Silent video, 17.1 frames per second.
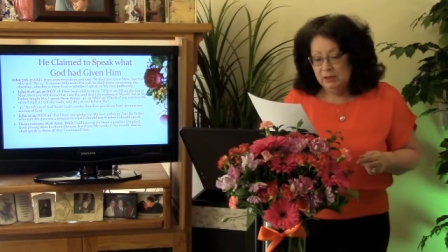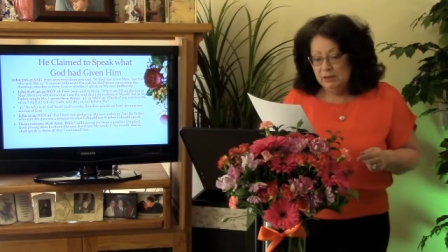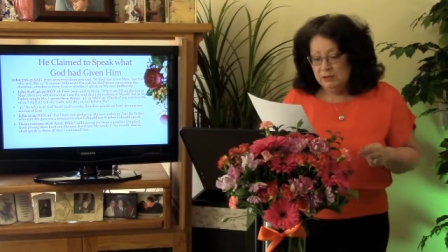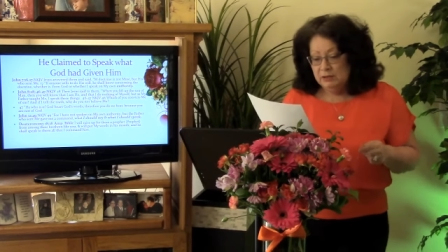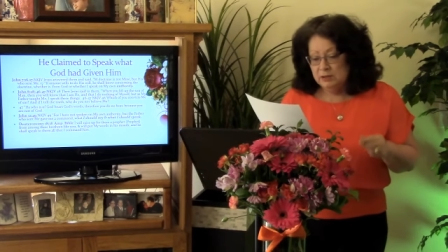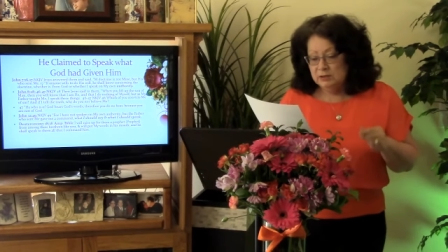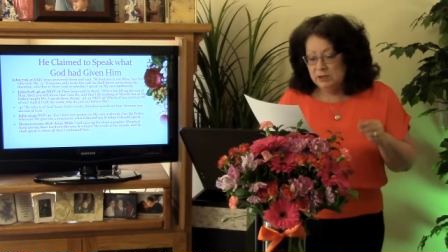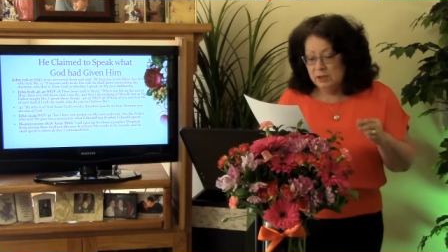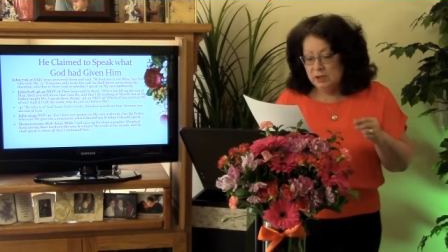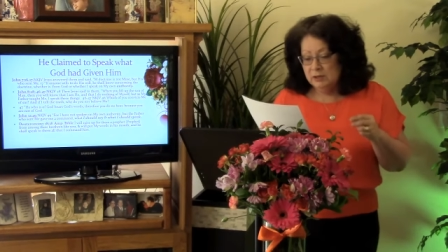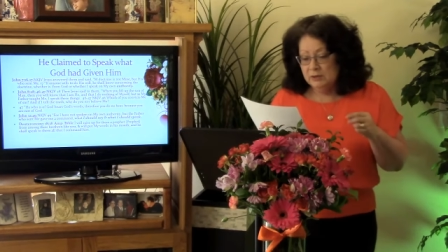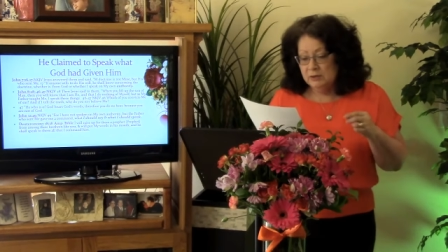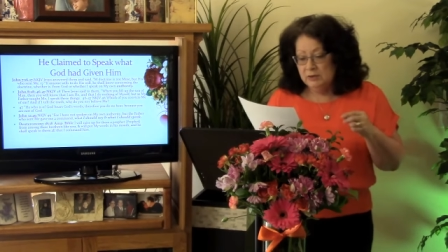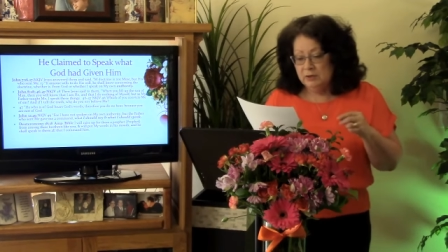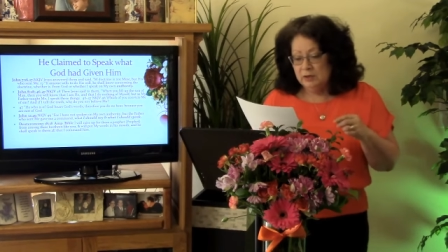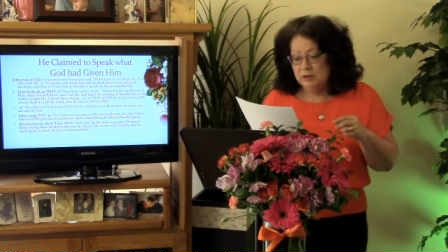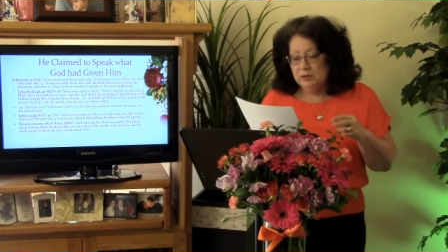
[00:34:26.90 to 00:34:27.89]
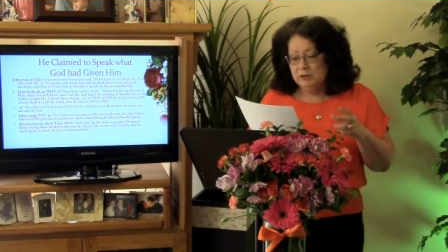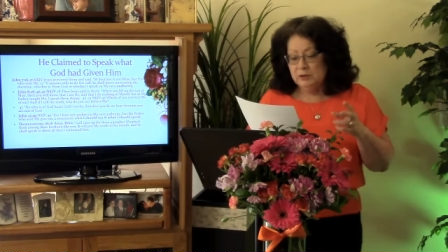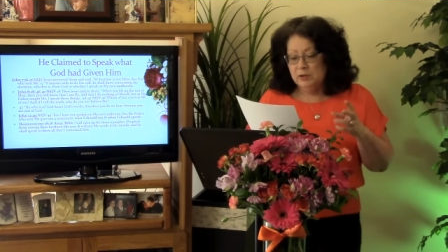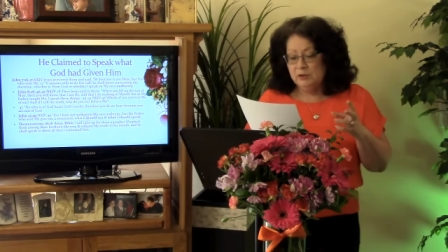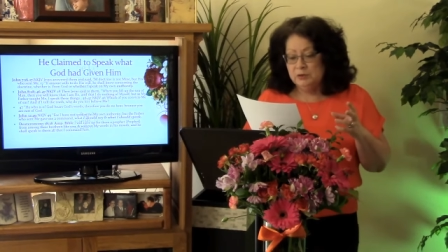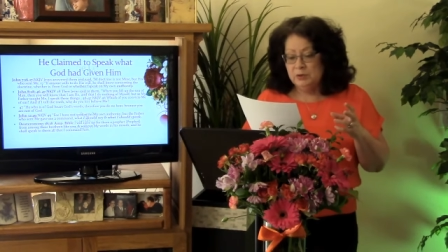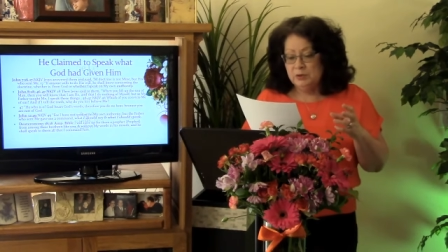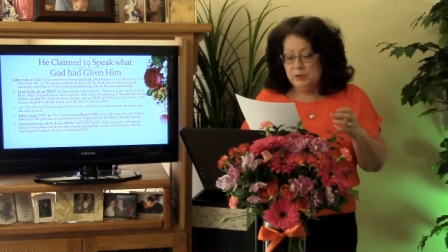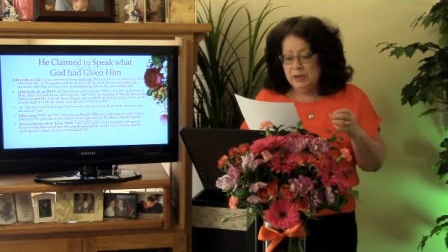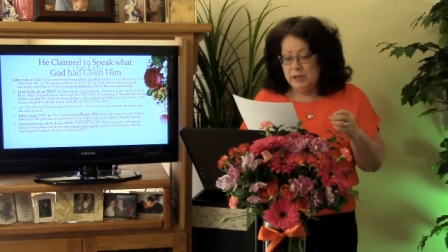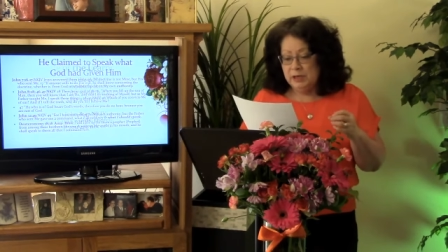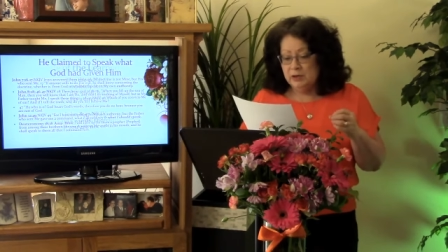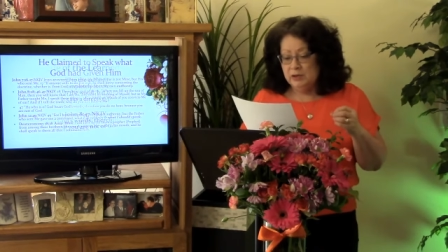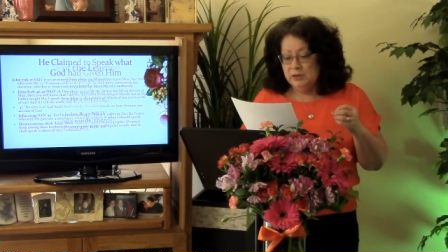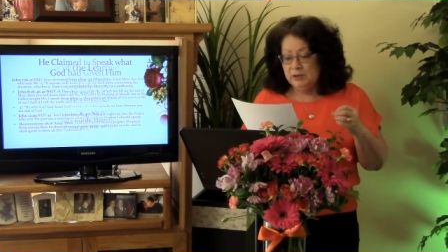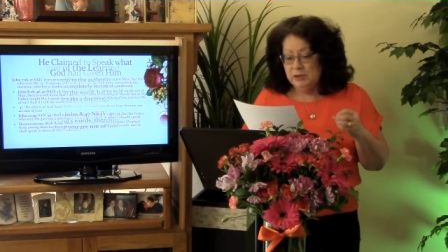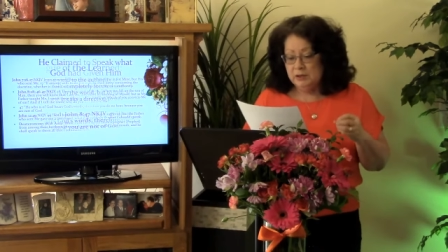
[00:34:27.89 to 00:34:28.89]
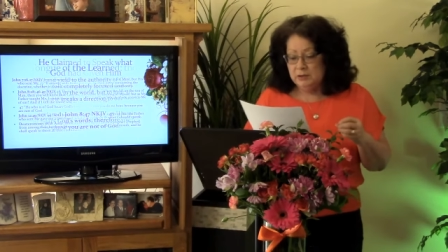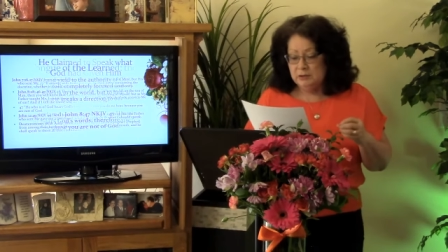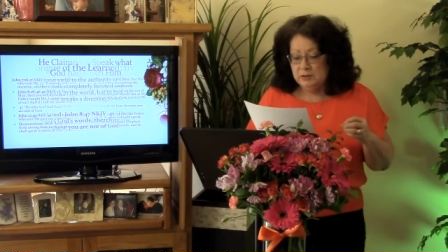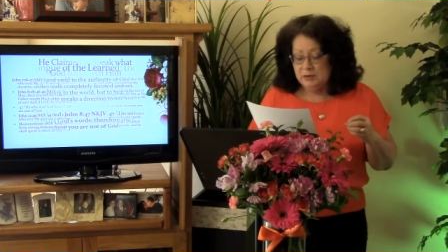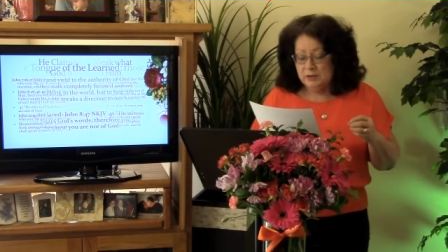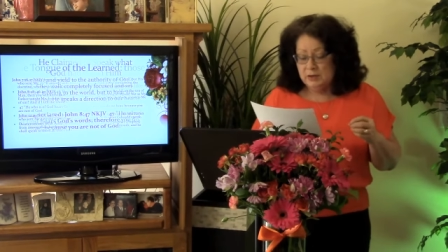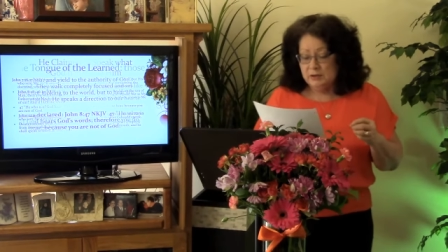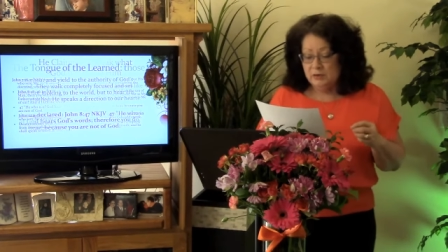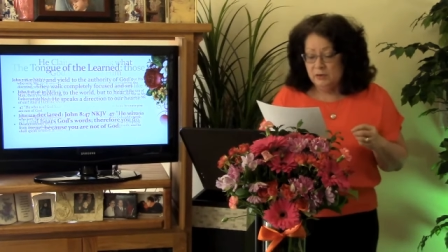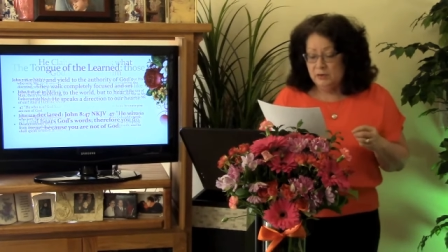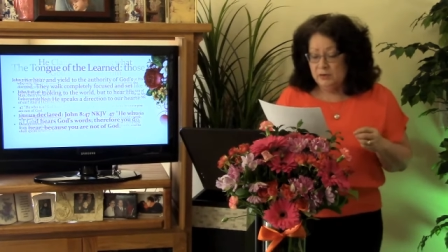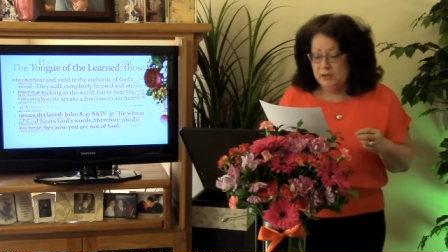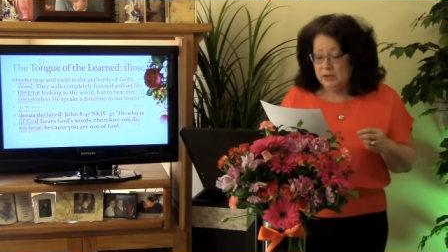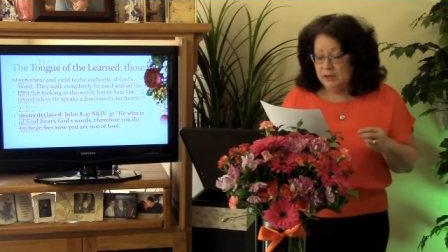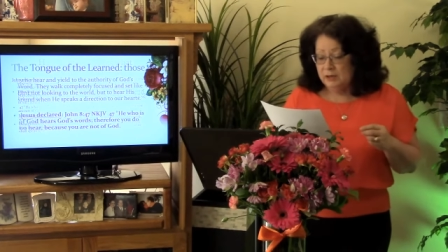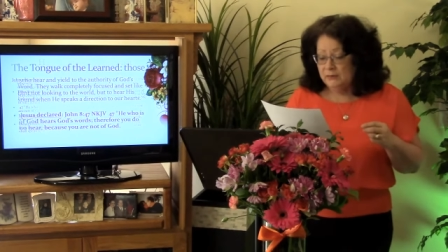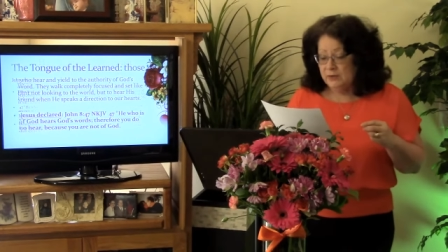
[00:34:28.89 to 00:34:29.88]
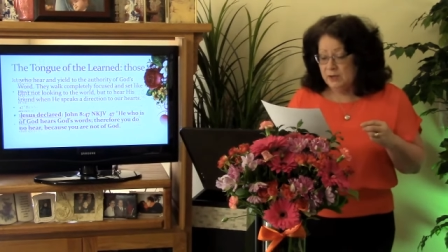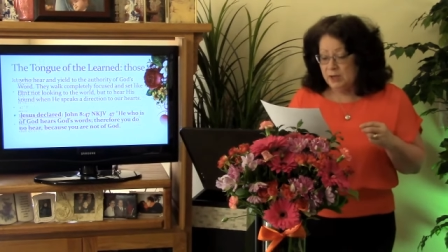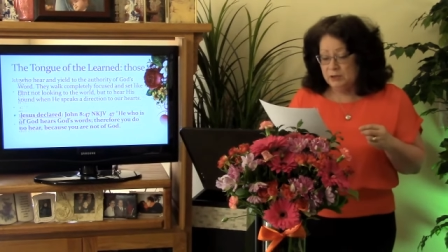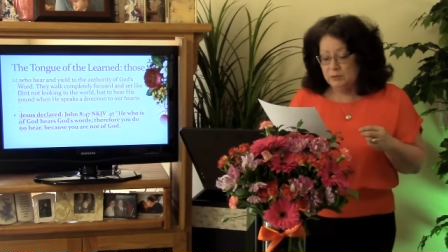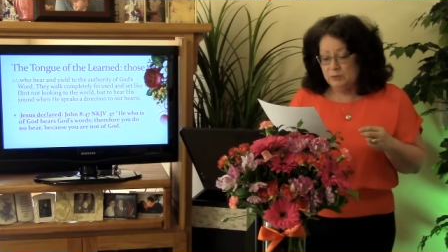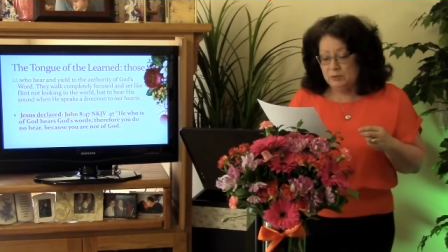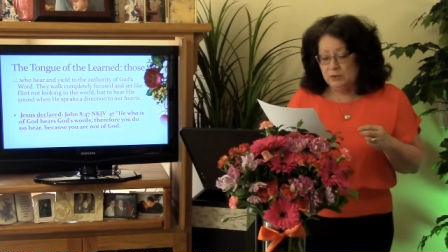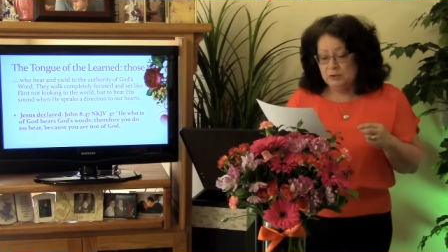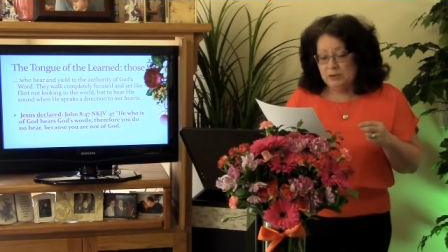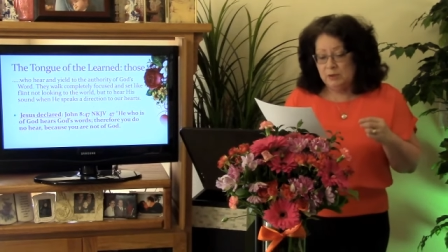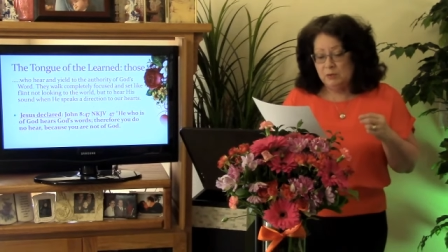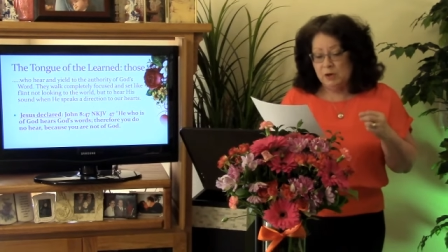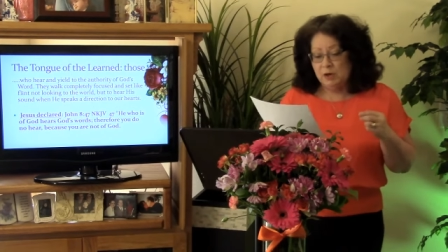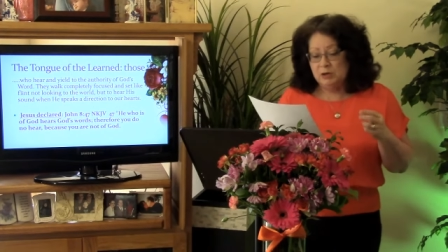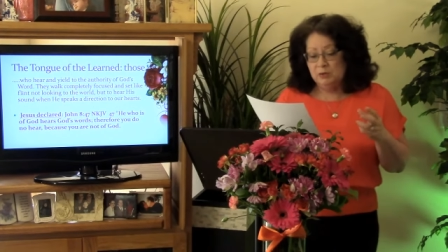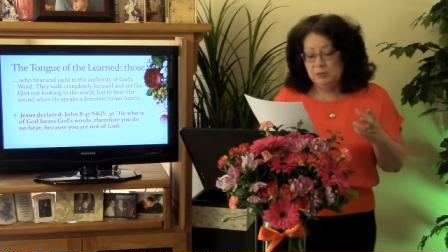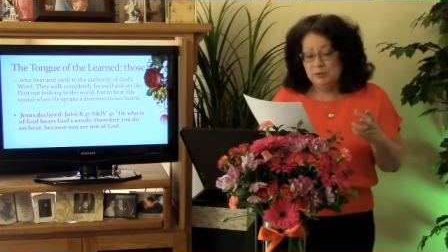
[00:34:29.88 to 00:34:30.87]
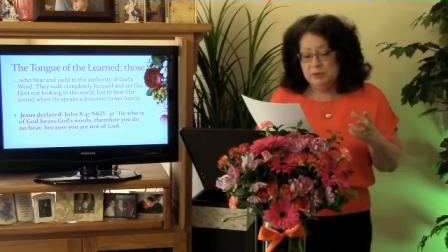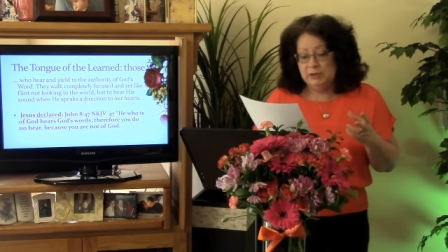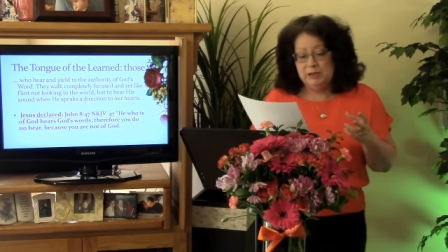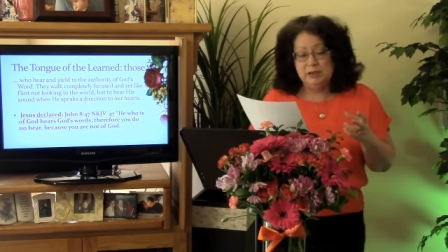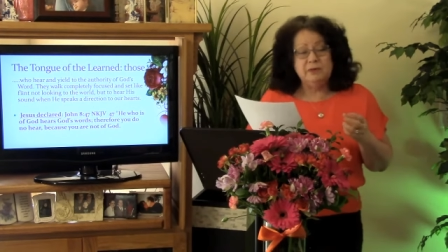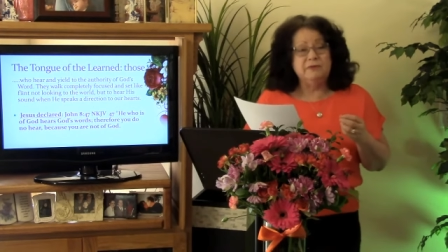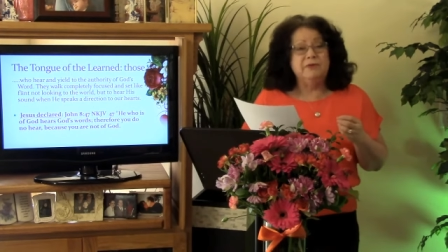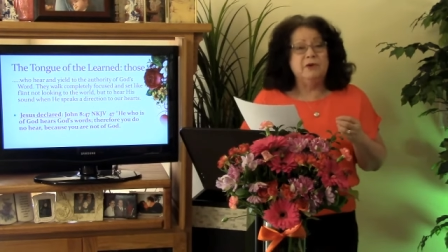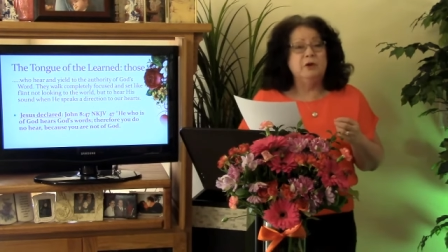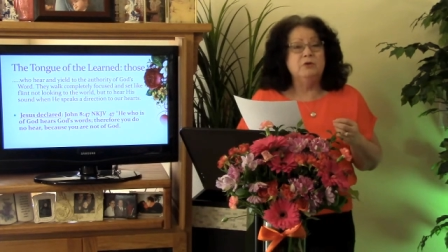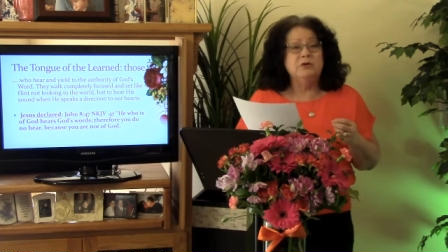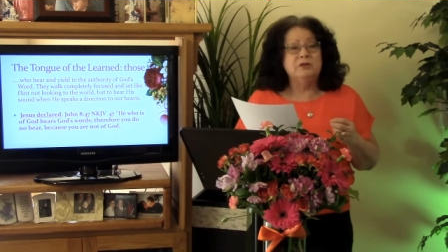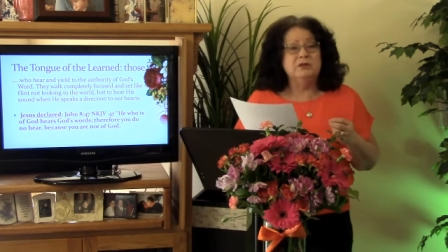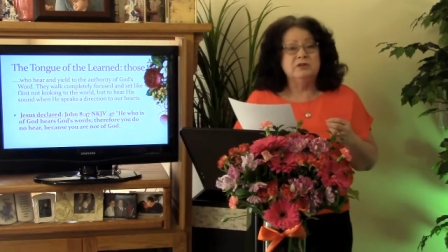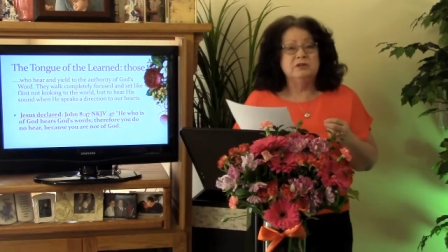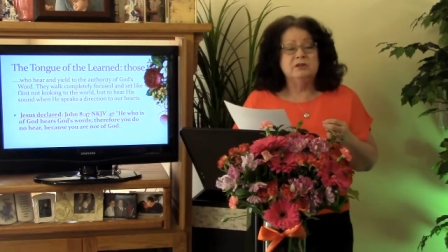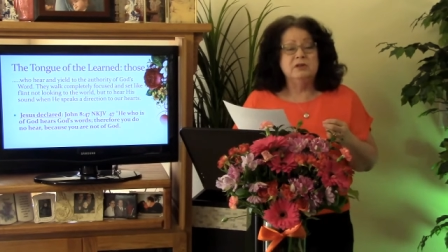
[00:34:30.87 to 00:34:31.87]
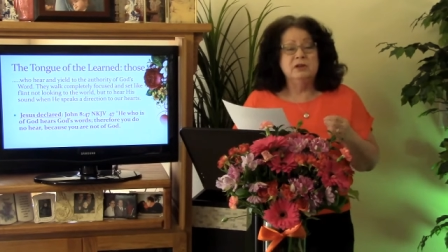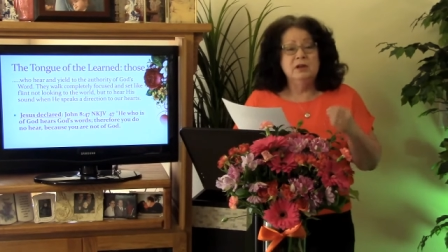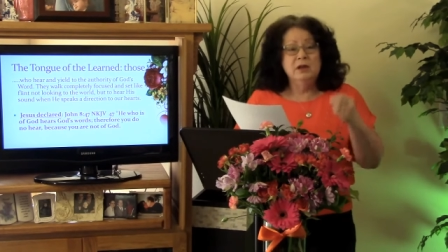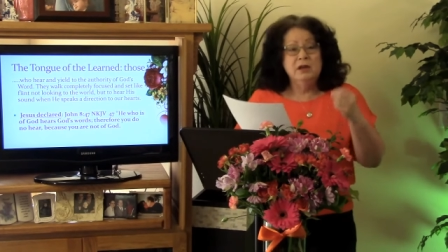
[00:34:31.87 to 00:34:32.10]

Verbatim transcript: The tongue of the learned, those who hear and yield to the authority of God's word, they walk completely focused